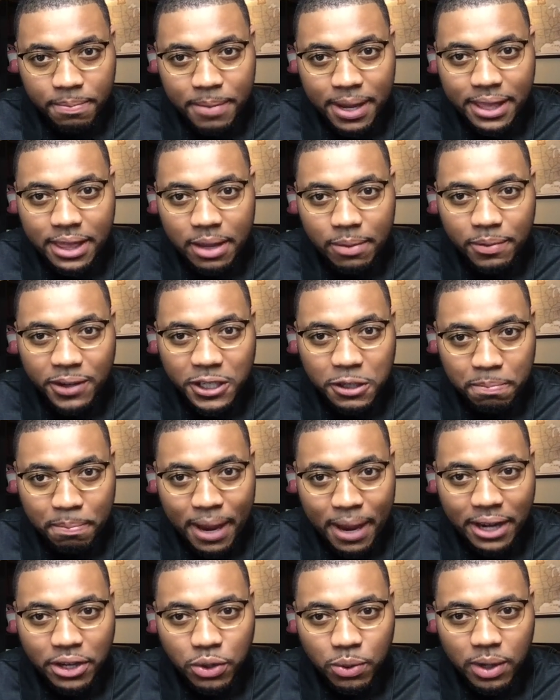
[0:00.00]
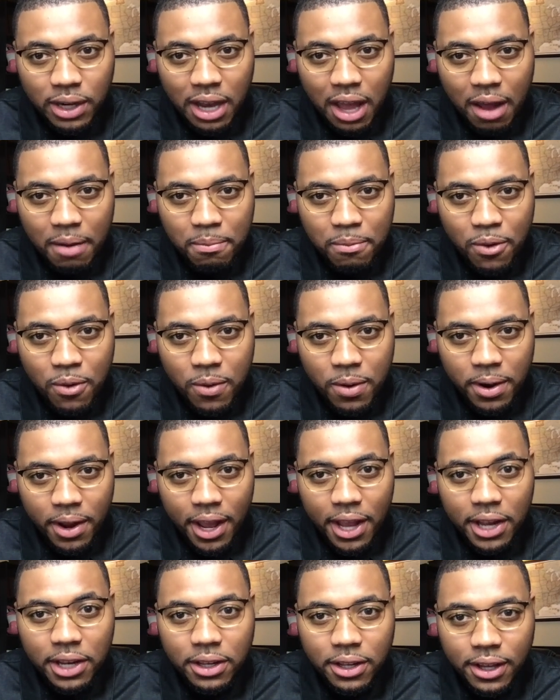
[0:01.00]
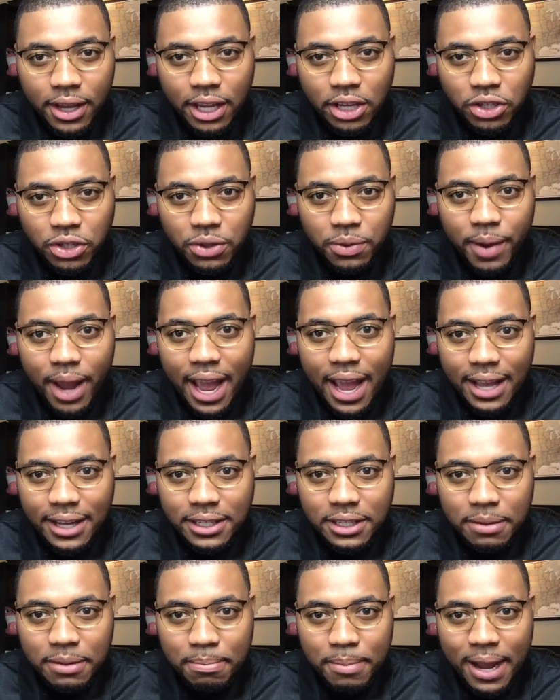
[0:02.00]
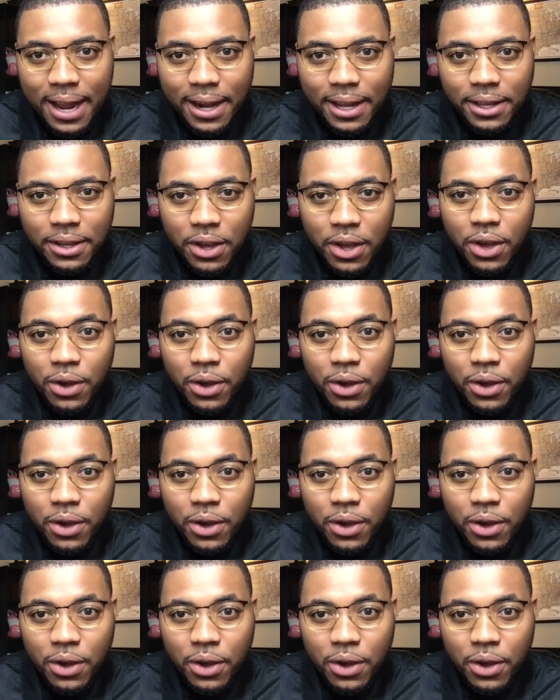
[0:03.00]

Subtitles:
make them respect you a lot more and look at you as somebody